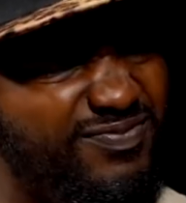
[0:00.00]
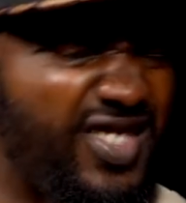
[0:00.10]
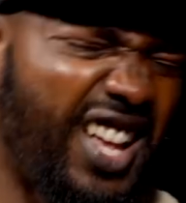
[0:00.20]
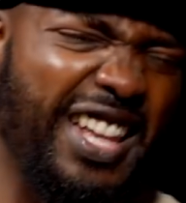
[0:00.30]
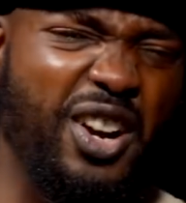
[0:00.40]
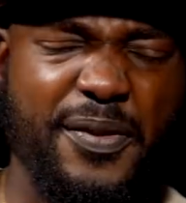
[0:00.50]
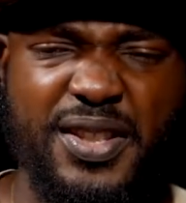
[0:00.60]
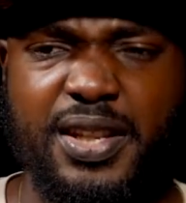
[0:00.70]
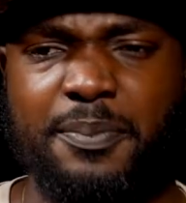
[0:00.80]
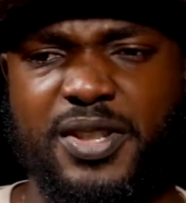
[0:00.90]
not that
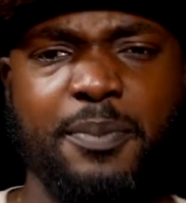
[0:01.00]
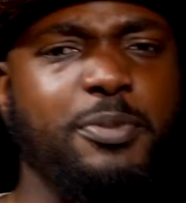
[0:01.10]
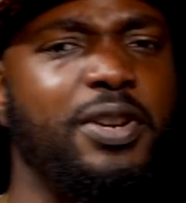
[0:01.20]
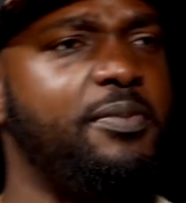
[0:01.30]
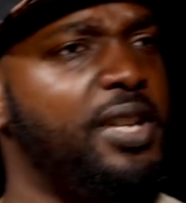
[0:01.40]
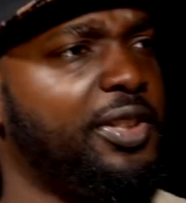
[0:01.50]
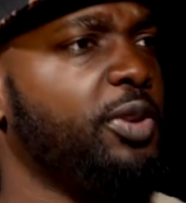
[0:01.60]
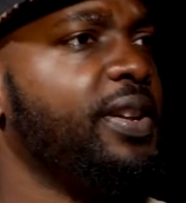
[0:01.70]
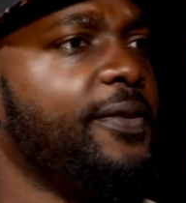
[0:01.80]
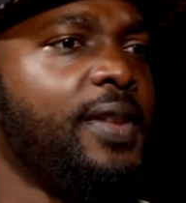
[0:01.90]
often. Some some people give me a
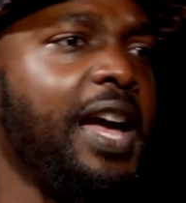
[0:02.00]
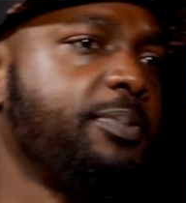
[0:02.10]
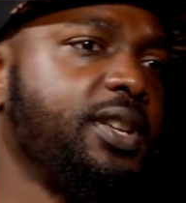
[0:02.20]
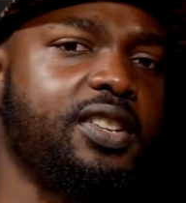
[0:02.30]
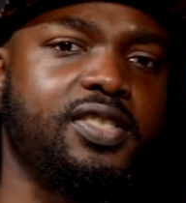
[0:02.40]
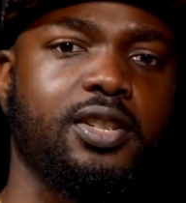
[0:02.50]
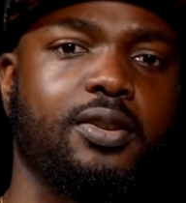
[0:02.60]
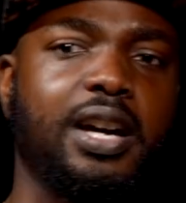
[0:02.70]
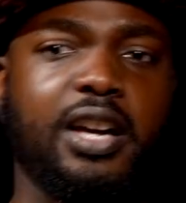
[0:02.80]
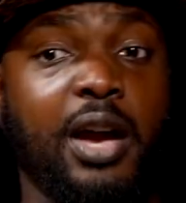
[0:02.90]
little bit of flack because you
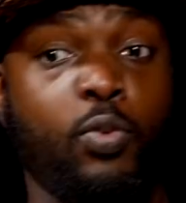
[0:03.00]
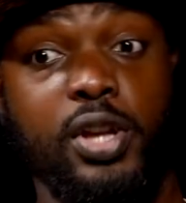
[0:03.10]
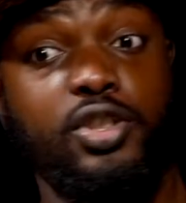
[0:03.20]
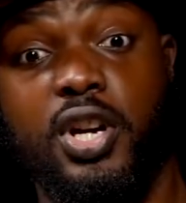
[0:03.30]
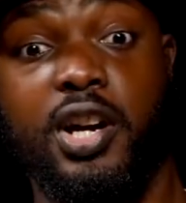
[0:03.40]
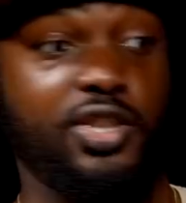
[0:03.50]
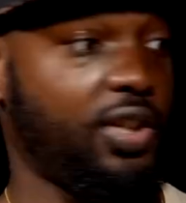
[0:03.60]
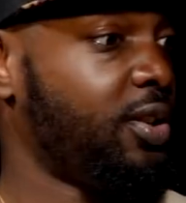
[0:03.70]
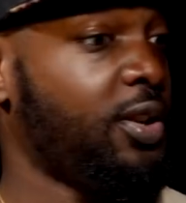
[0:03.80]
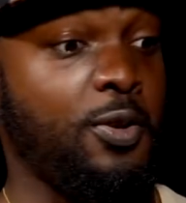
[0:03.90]
know I, I will talk
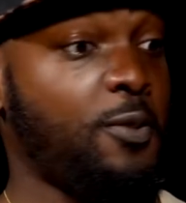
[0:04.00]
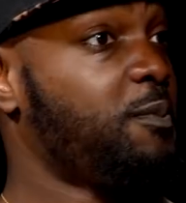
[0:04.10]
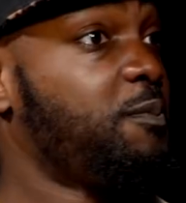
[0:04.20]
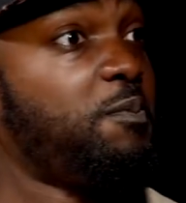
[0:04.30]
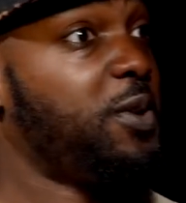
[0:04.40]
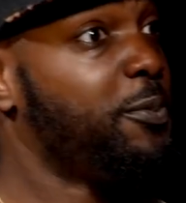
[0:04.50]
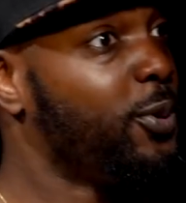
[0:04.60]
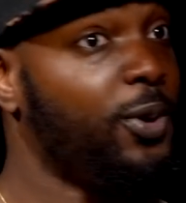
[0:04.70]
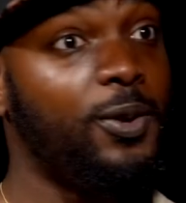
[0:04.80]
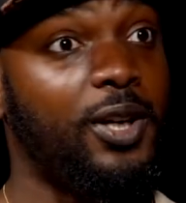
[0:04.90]
to
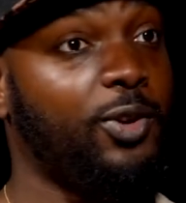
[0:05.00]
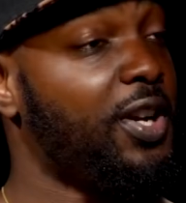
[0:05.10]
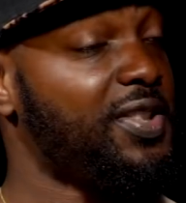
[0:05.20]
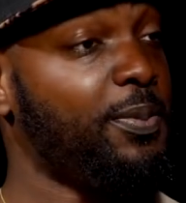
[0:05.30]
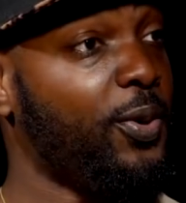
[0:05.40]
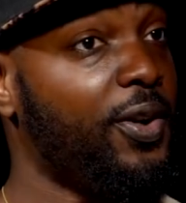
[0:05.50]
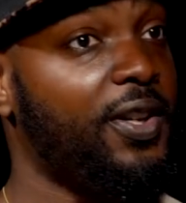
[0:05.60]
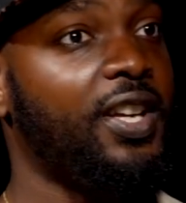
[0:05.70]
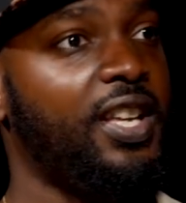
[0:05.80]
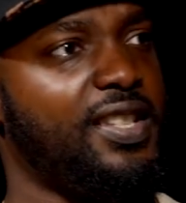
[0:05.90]
people across the
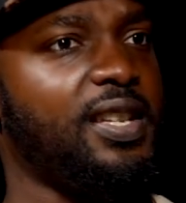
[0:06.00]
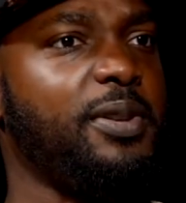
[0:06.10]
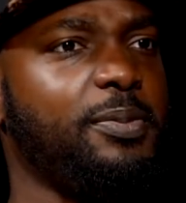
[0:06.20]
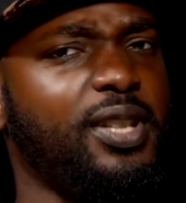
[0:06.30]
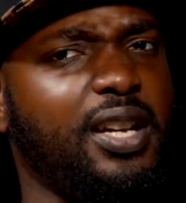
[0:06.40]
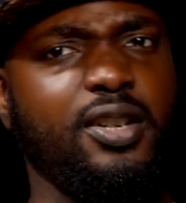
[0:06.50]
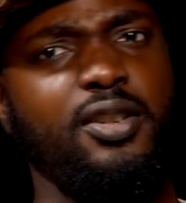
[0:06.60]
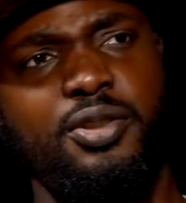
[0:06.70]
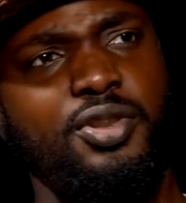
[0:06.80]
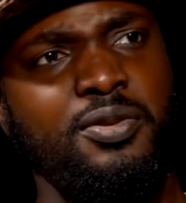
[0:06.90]
board, and some people are like,
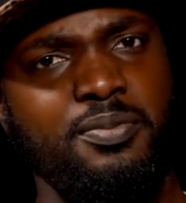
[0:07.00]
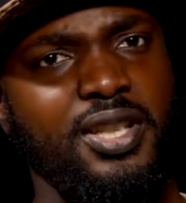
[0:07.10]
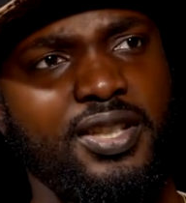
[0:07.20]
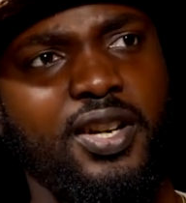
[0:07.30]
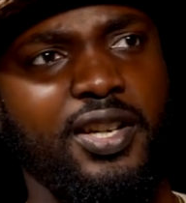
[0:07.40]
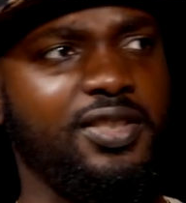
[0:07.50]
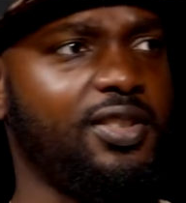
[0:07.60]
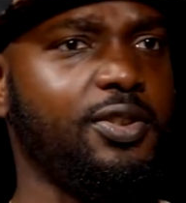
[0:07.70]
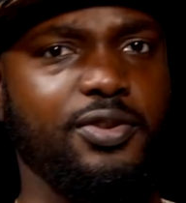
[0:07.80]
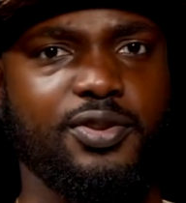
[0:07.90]
oh, you shouldn't be talking
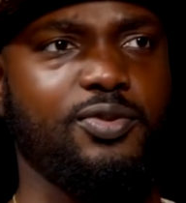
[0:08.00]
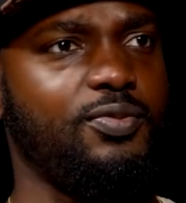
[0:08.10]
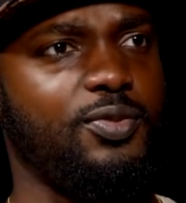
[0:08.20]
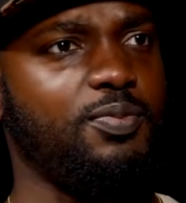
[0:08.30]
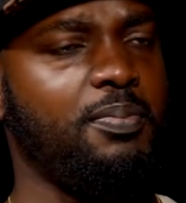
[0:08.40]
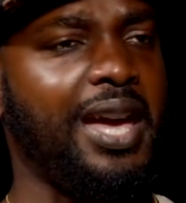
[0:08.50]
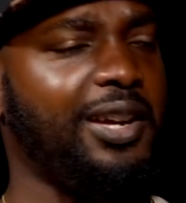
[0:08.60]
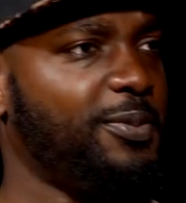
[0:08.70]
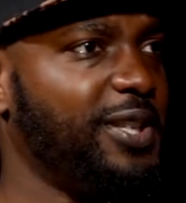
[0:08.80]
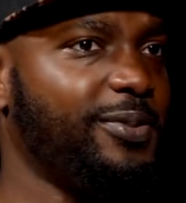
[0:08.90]
to those
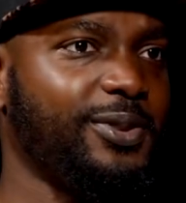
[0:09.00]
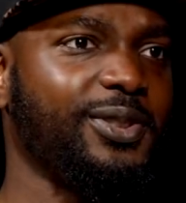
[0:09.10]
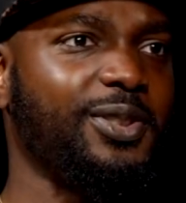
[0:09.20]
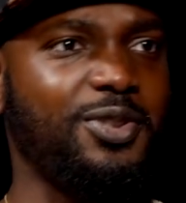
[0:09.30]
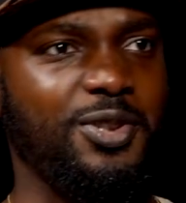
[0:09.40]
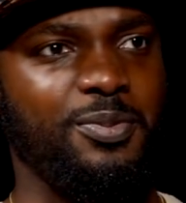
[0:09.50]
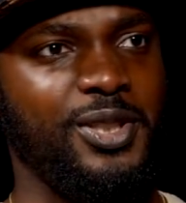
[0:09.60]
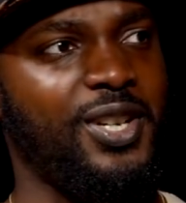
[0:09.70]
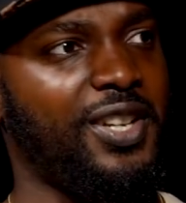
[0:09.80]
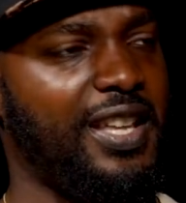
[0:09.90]
MAGA people, or you shouldn't
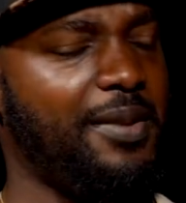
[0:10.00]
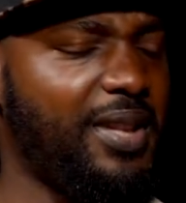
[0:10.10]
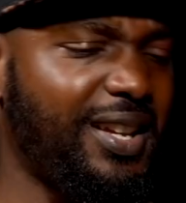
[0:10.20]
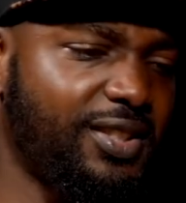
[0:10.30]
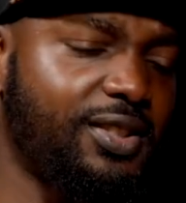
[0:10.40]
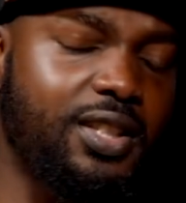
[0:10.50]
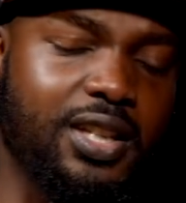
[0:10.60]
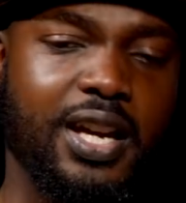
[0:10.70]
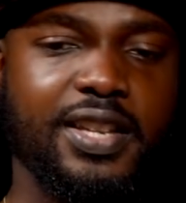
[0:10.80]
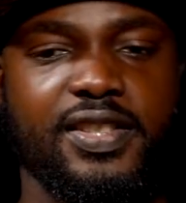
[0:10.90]
be talking that. I'm like, look,
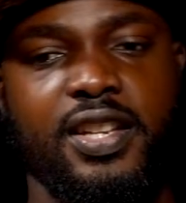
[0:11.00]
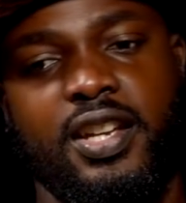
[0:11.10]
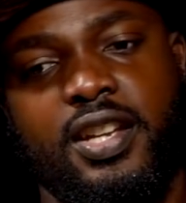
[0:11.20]
guys.